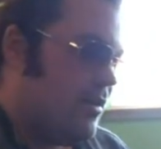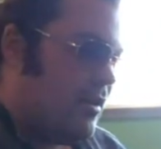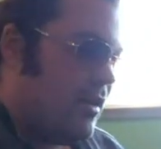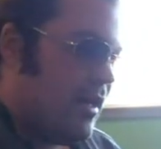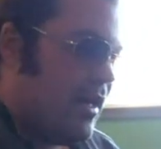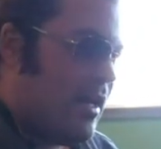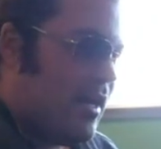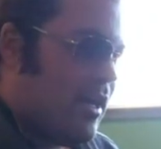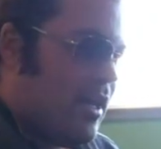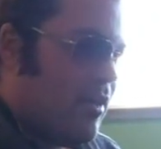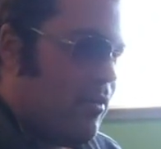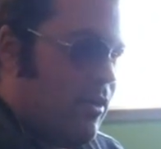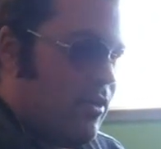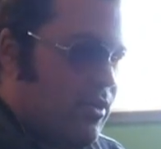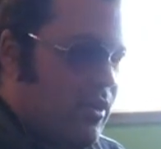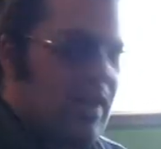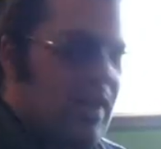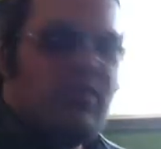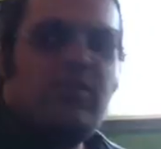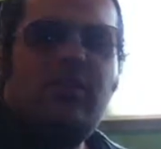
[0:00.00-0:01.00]
anyway,
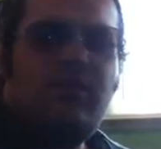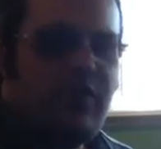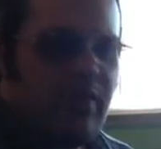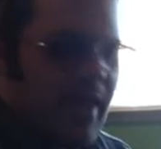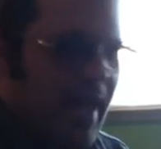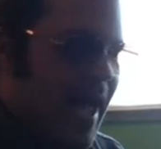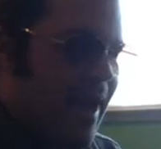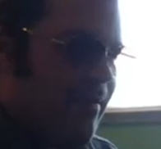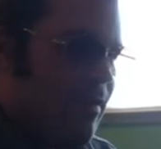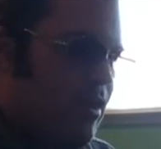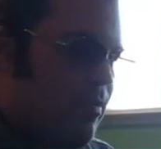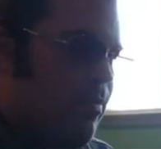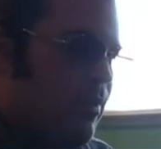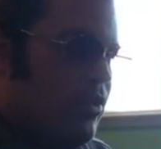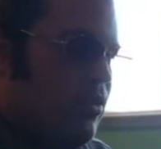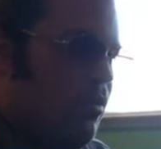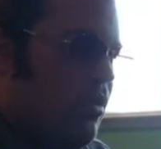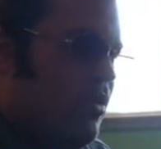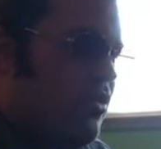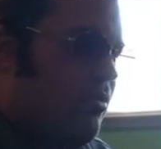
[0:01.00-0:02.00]
so that's all for the animes, but
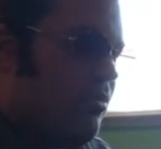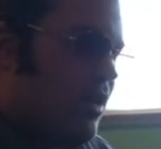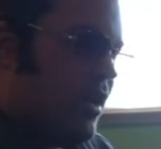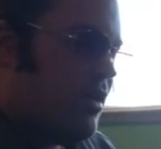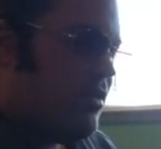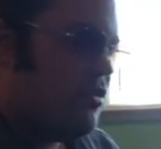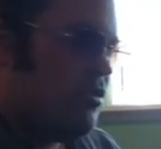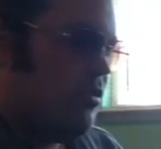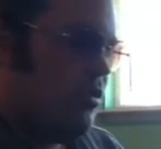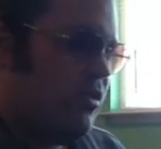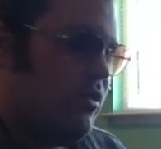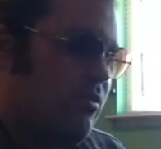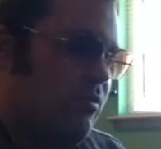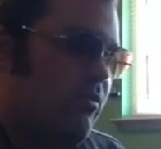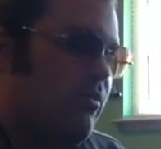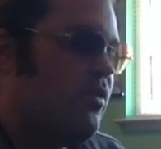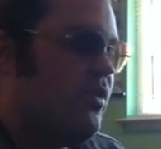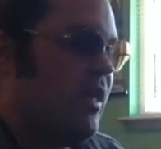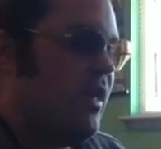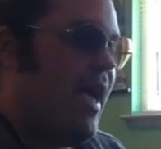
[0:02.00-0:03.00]
the ones I'm getting to is,
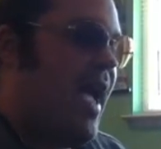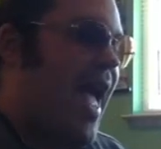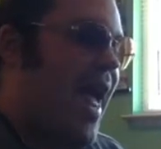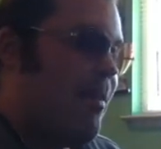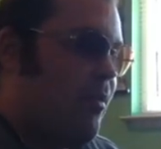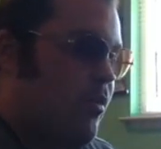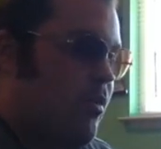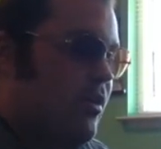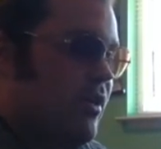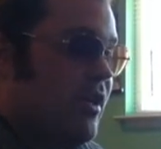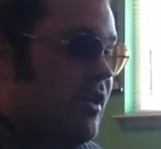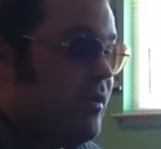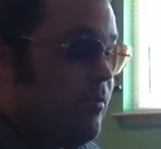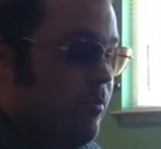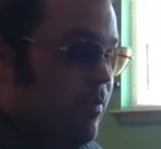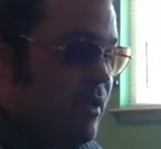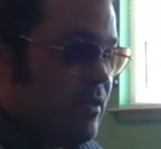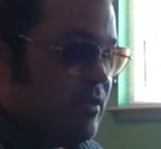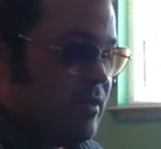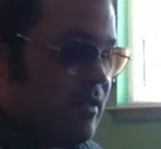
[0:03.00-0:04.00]
see, anime related,
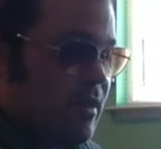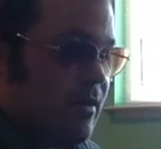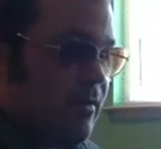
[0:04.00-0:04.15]
but,